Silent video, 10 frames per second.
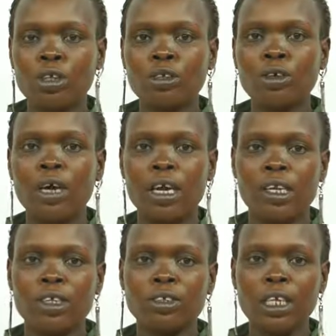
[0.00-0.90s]
So
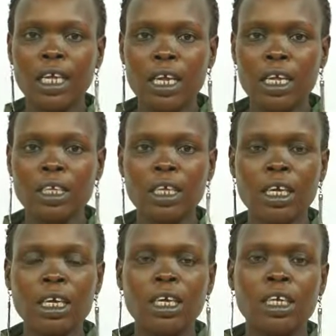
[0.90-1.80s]
ionization energy
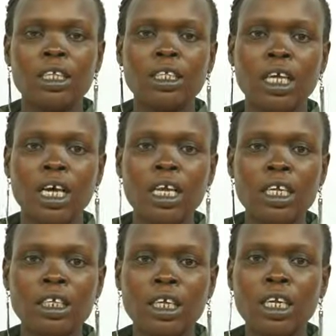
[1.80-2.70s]
is the
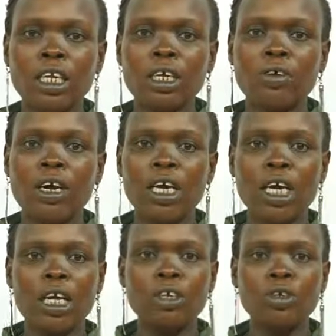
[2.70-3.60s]
energy
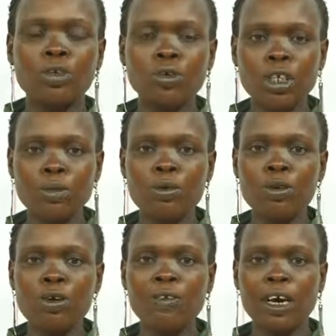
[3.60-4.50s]
required to
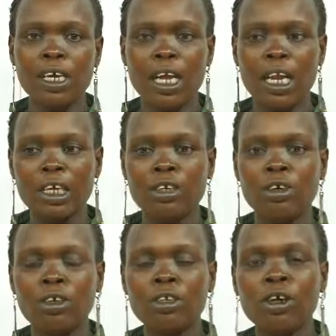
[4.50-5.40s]
remove an
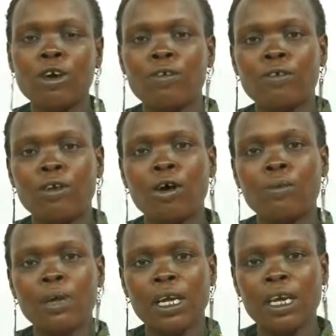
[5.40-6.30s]
electron from
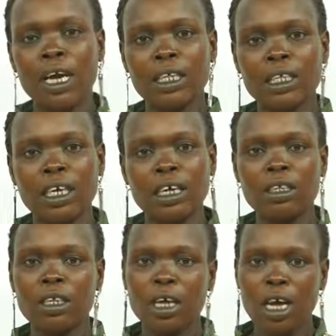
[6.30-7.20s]
a gaseous
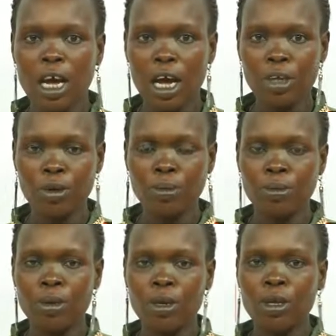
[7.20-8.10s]
atom.
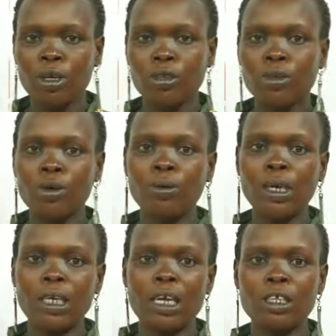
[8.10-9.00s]
So when
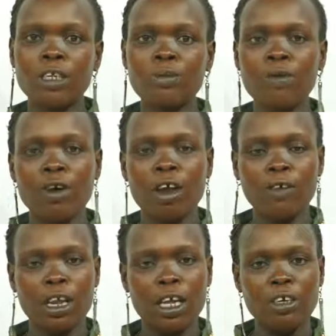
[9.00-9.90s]
there is removal of
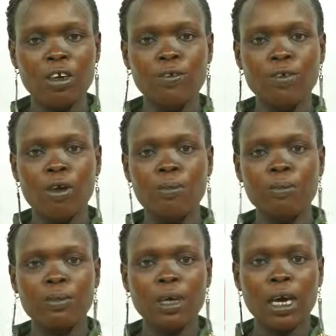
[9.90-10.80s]
electron from
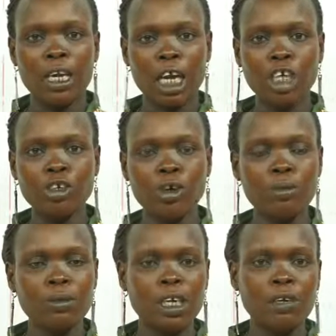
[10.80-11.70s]
an
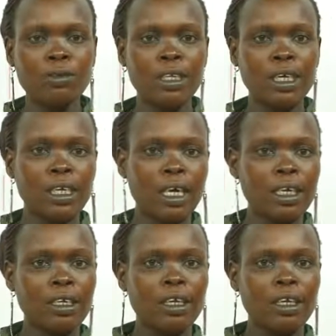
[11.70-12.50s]
atom, then we say that